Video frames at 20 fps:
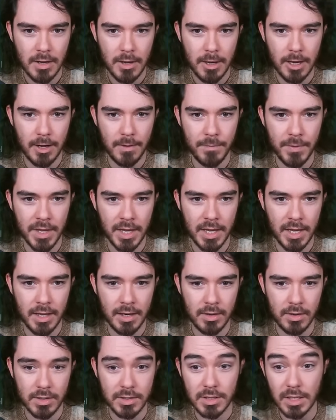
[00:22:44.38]
And
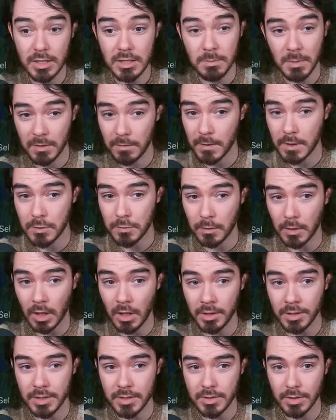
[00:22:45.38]
then it's actually my first
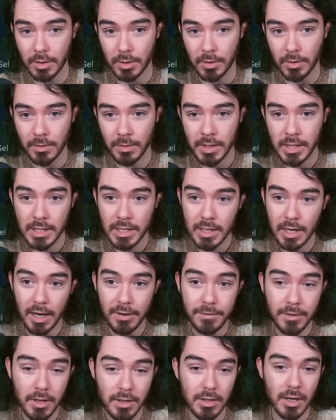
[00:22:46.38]
Fralny soul.
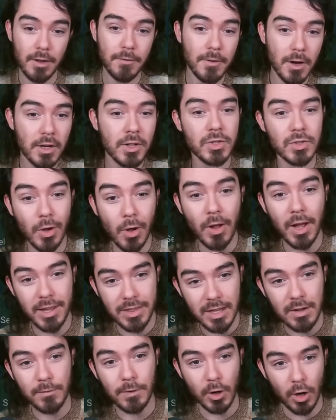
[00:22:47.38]
I've got I've got a soul, I
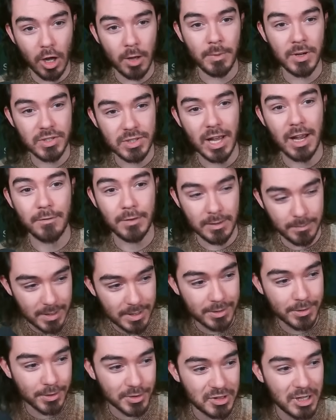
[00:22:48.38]
think, for almost every
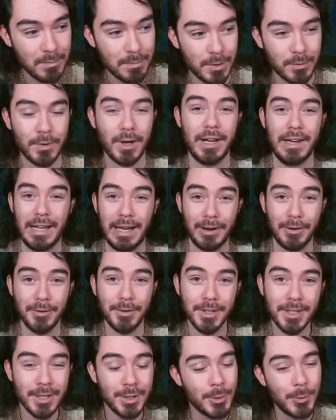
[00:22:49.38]
mythical champion right now.
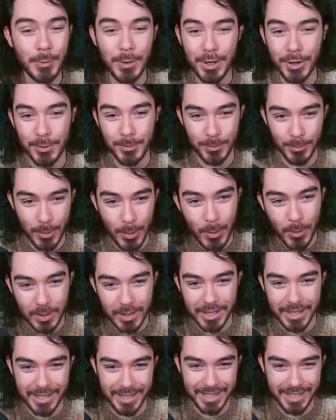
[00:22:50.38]
We are rolling